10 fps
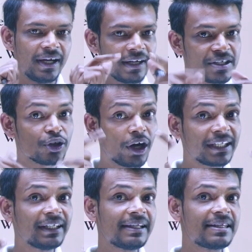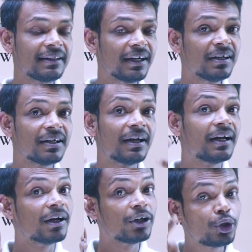It is not increasing the
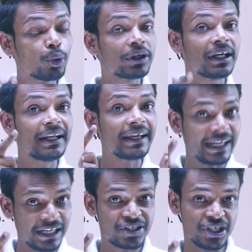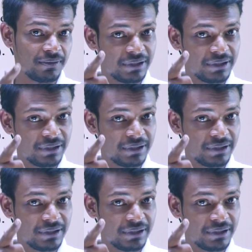total energy,